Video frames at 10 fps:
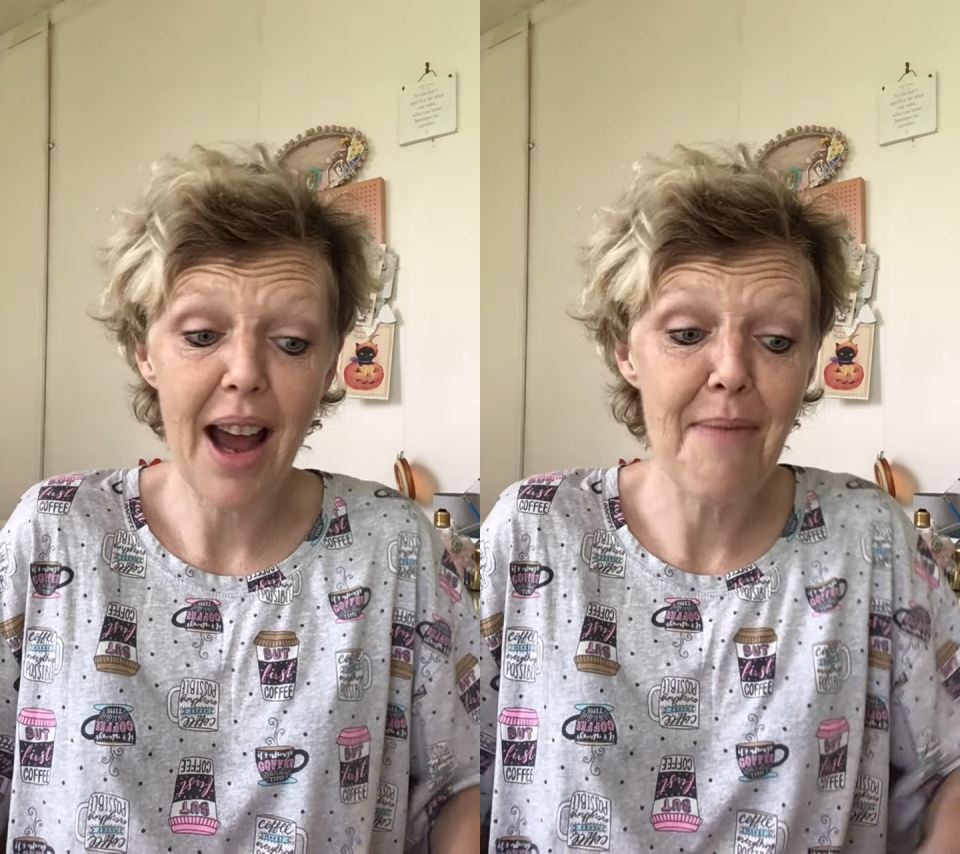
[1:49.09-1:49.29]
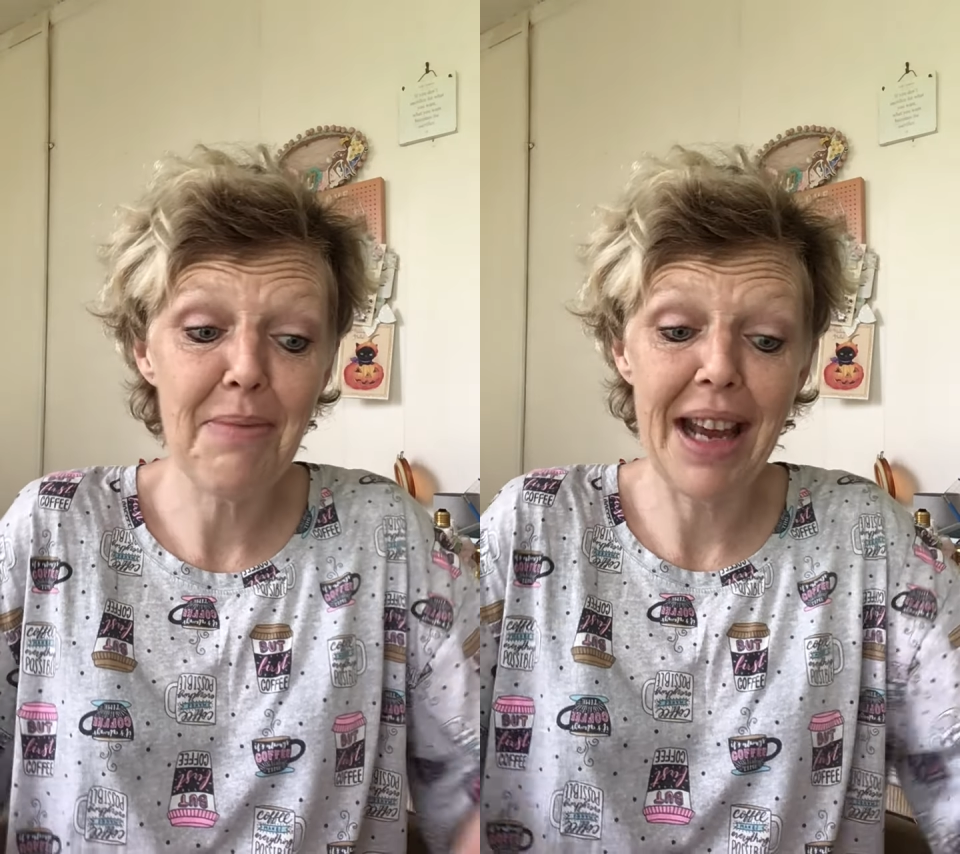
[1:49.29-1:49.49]

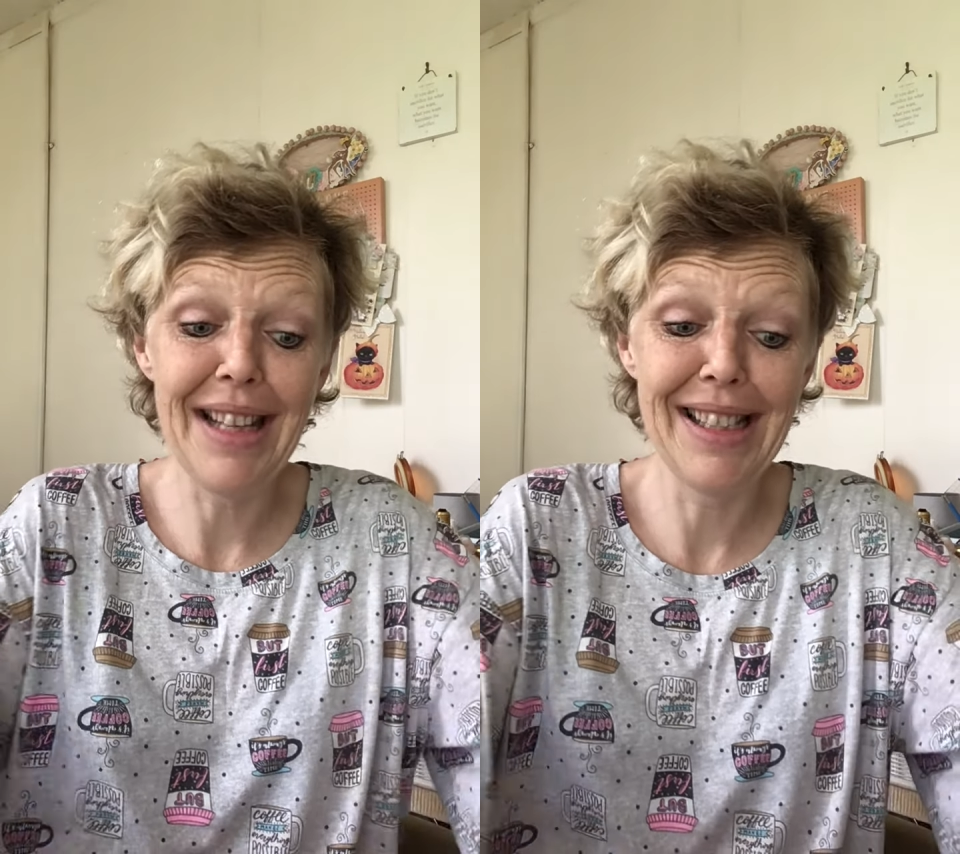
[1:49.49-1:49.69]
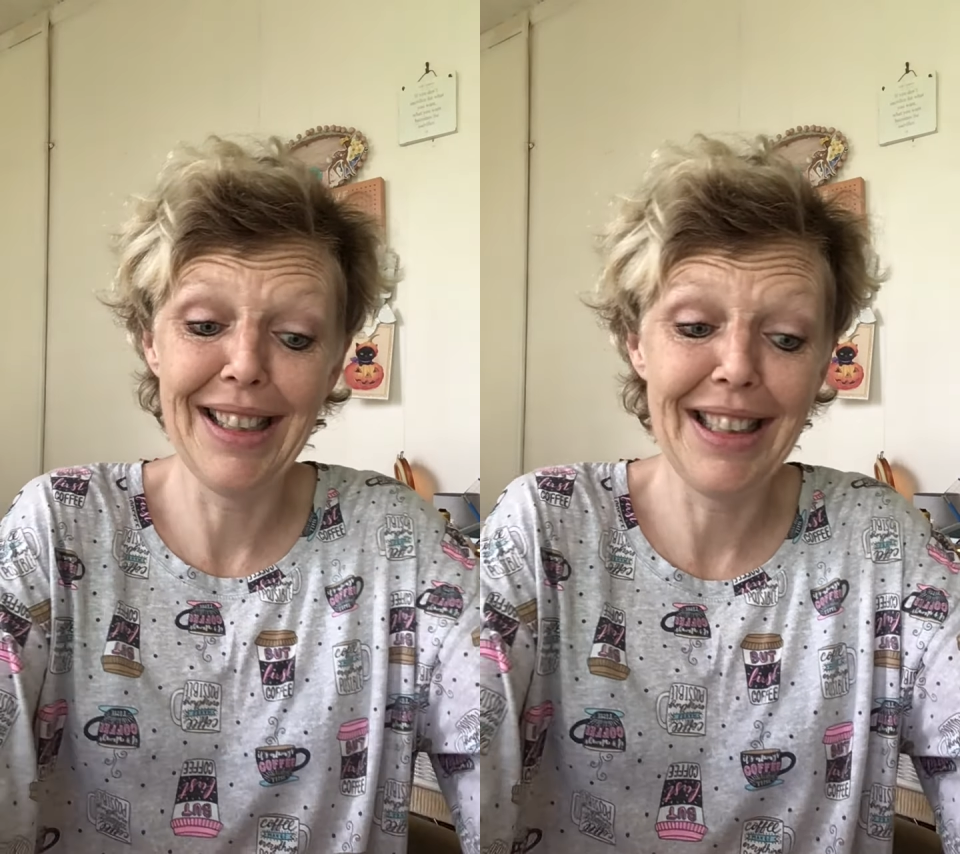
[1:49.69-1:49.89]

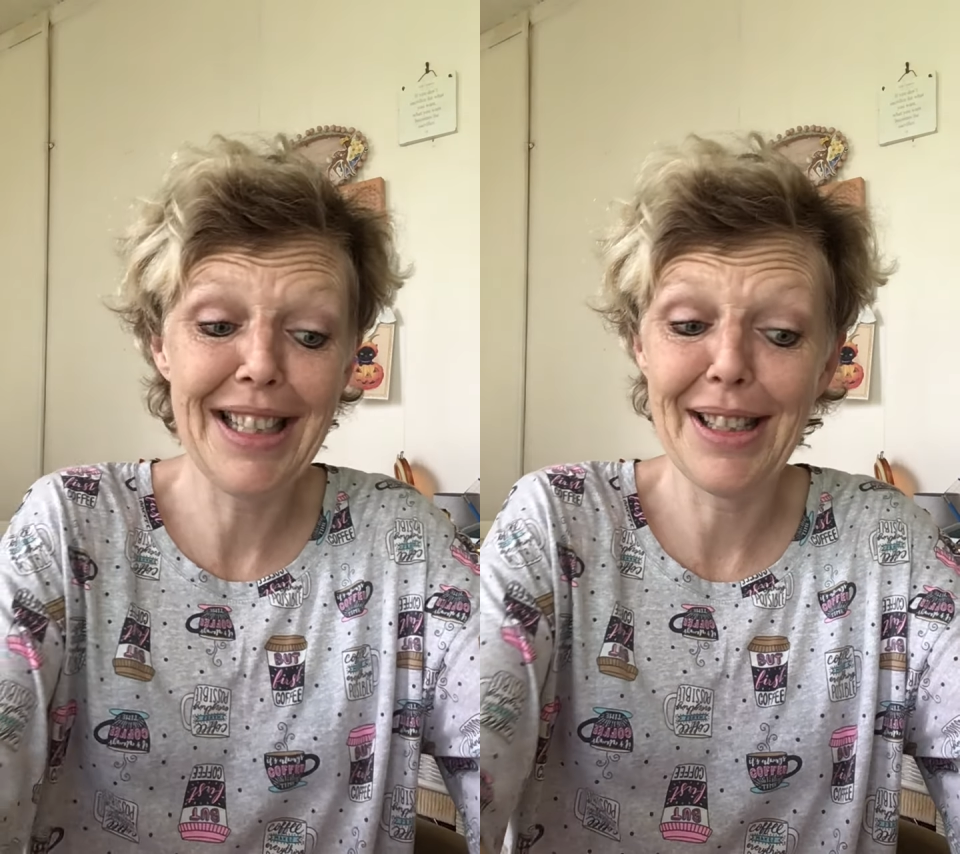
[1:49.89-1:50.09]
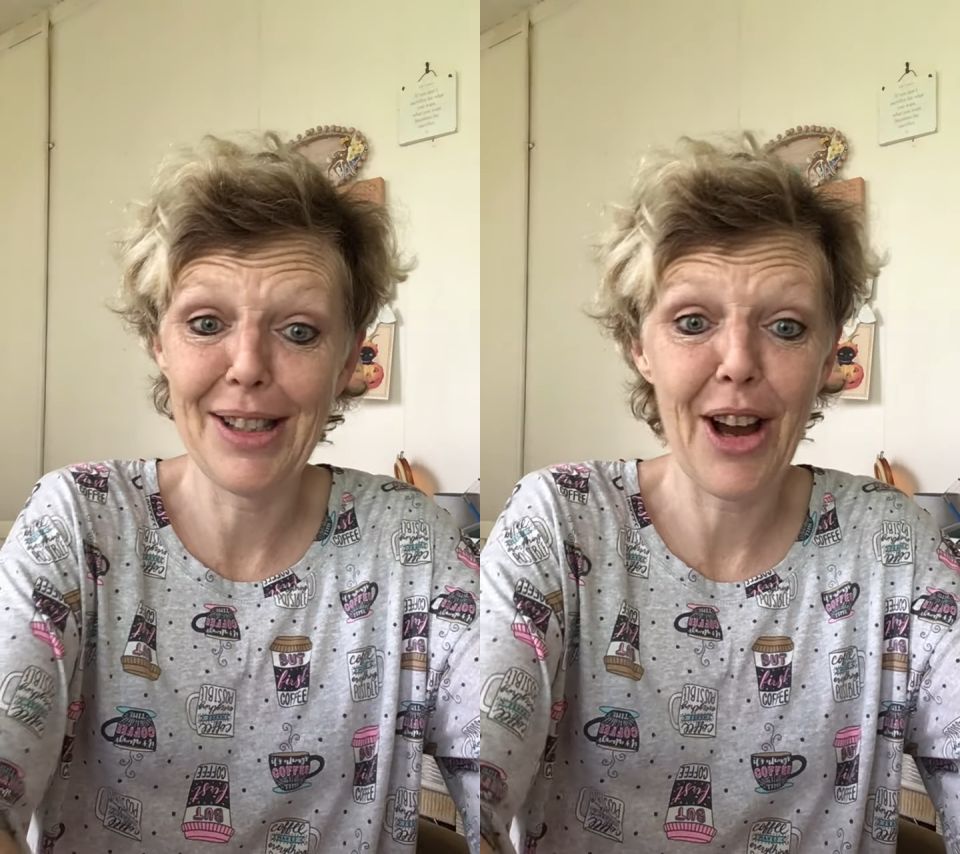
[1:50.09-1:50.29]
amazingly
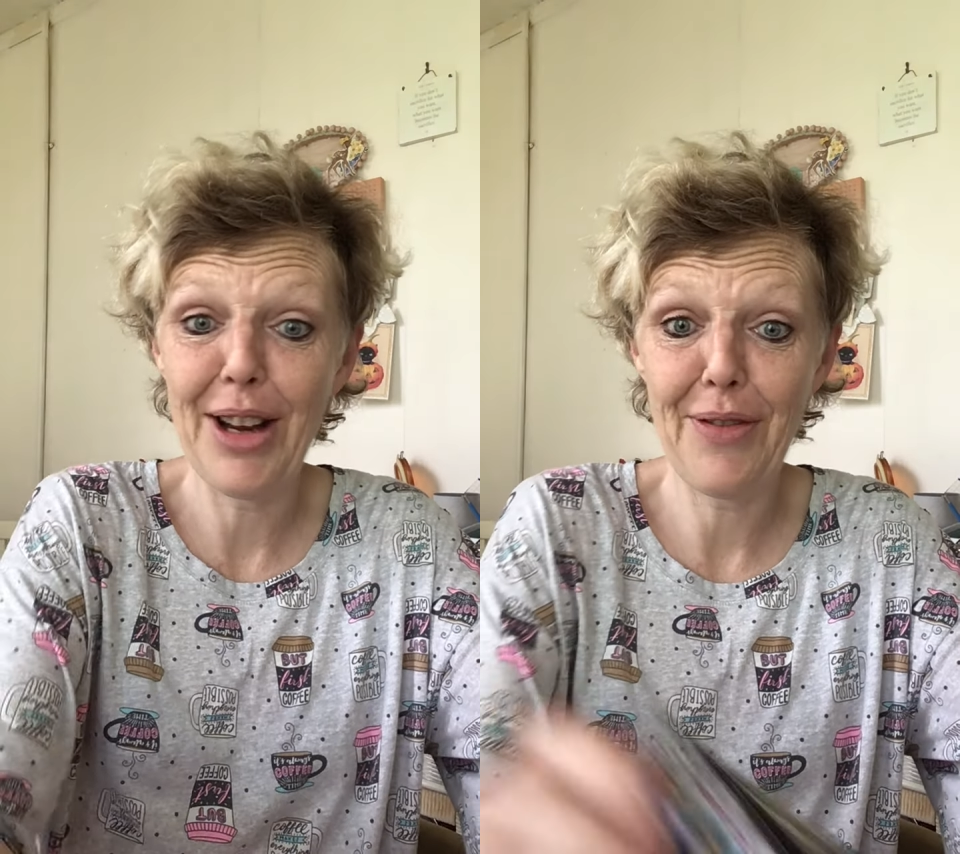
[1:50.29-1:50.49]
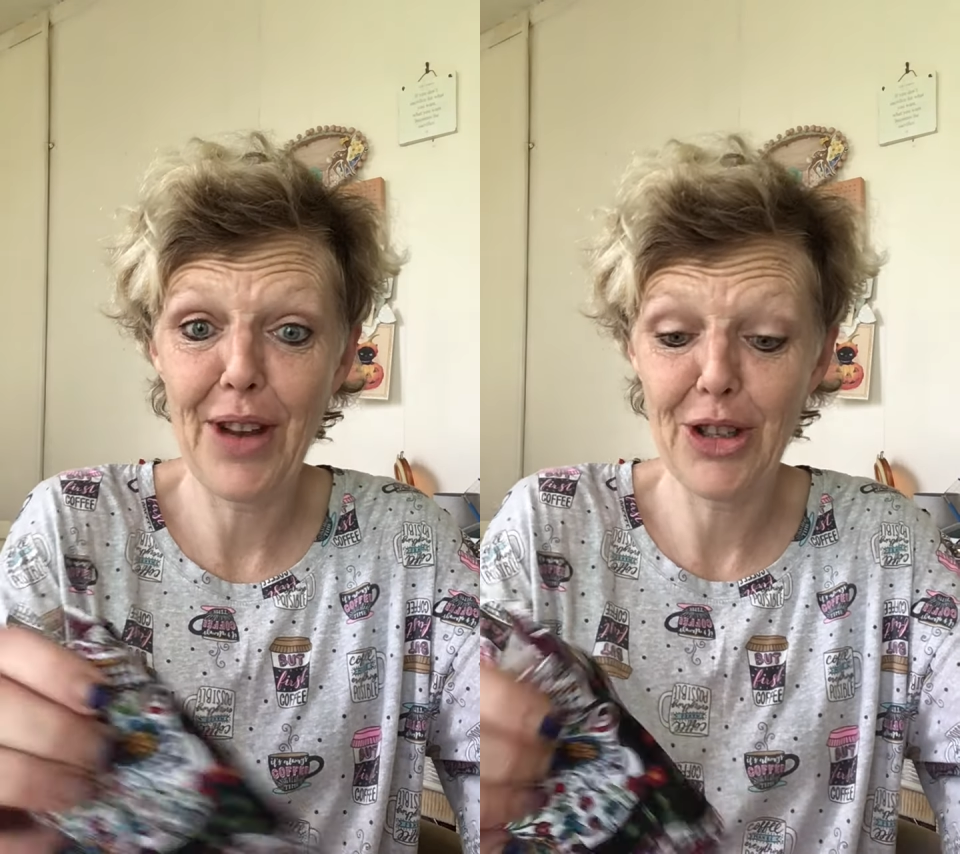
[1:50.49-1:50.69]

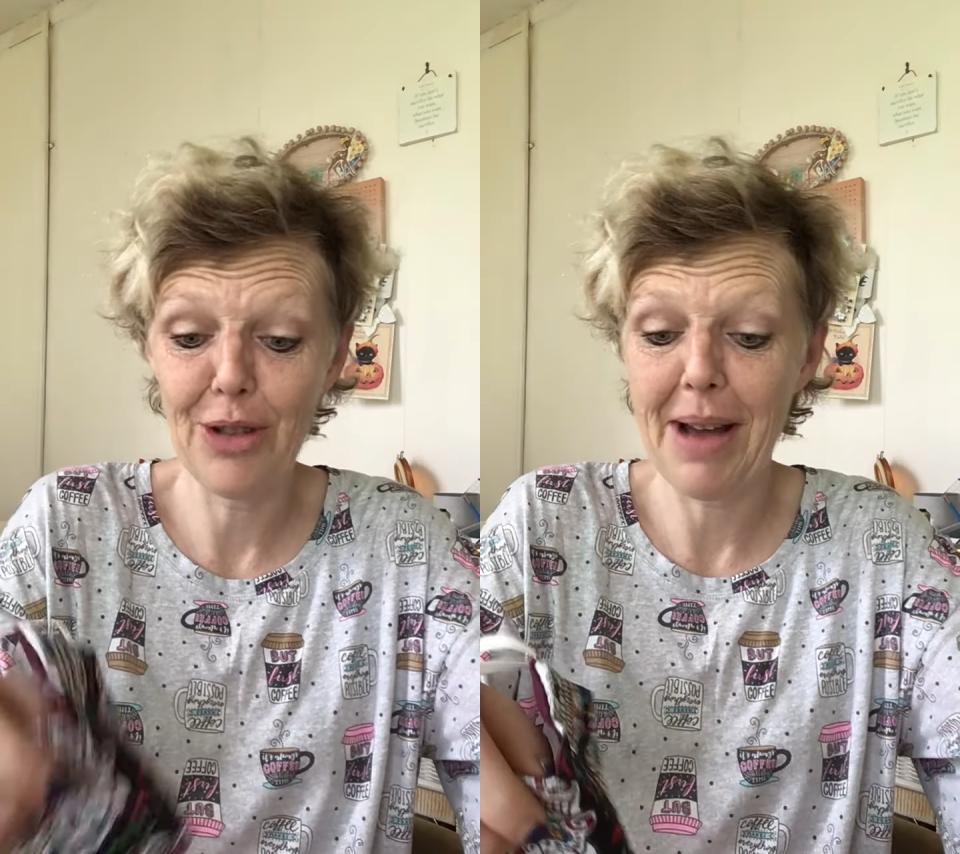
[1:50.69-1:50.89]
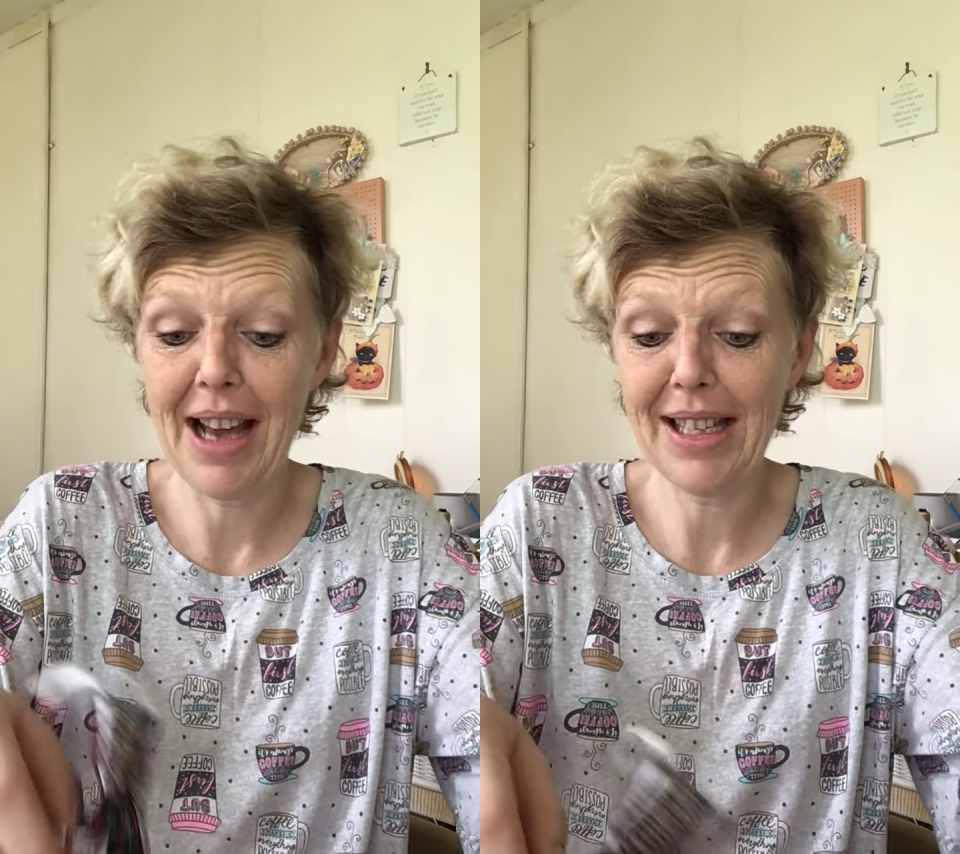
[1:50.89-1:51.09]
designed
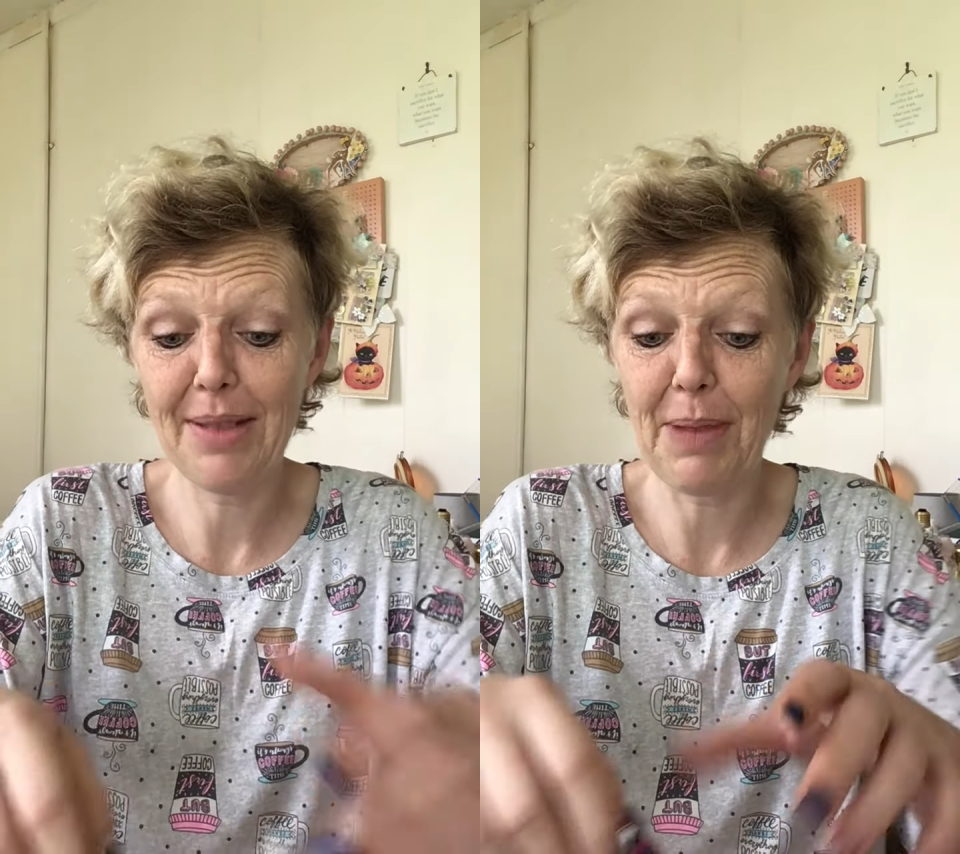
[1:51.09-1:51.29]
facial masks,